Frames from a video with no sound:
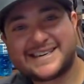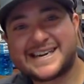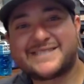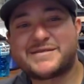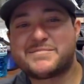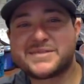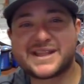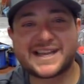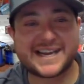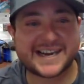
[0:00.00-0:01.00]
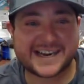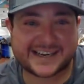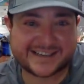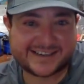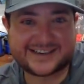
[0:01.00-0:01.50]
Have a
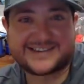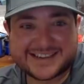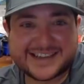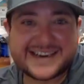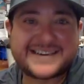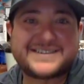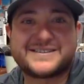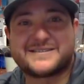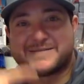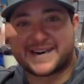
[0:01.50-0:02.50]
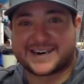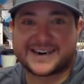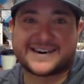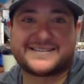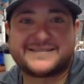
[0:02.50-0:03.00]
blast. And then you go back
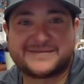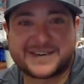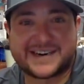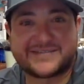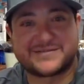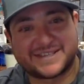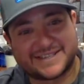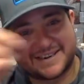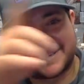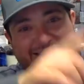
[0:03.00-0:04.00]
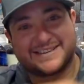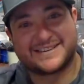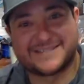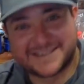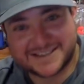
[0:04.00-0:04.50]
out when everyone starts to
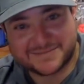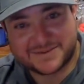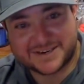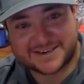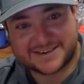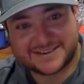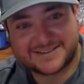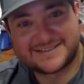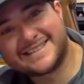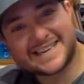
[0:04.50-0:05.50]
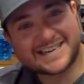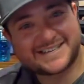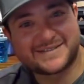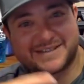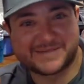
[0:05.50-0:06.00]
go into the pond. And
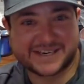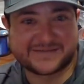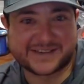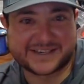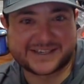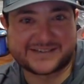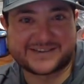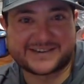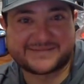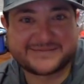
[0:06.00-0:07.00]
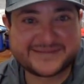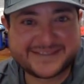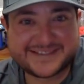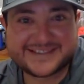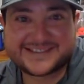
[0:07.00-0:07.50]
that's when the big fish show up.
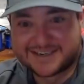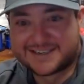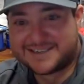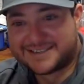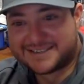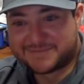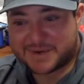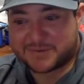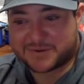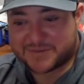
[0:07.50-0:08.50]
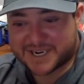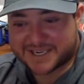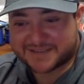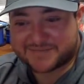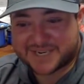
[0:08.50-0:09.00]
People will be
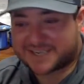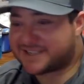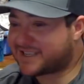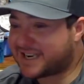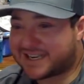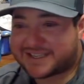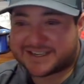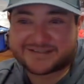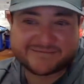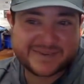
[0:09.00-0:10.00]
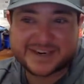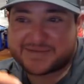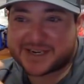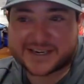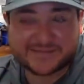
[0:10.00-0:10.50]
on the beach catching them
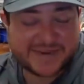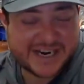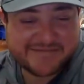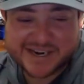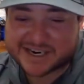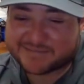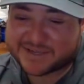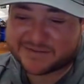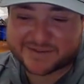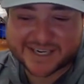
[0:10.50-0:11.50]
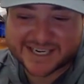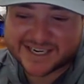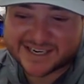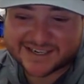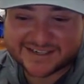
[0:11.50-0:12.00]
maybe up
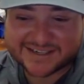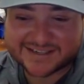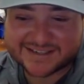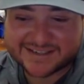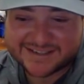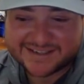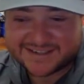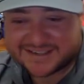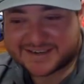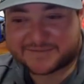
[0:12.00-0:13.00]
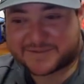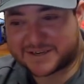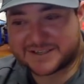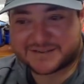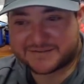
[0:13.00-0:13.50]
28 inches at
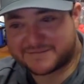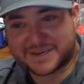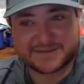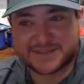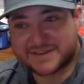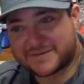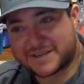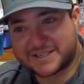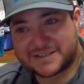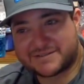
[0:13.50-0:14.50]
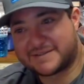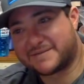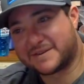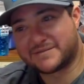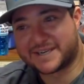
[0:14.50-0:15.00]
first, like when they first show up
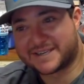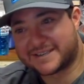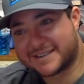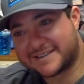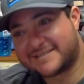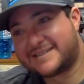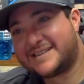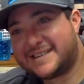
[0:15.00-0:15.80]
for a week or two.